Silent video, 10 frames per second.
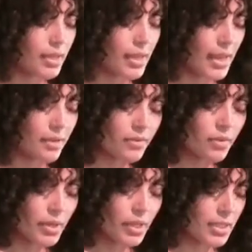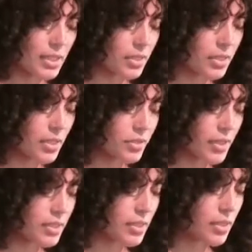the head of the organization
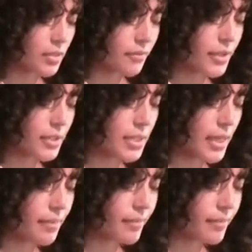addressed us on the first day.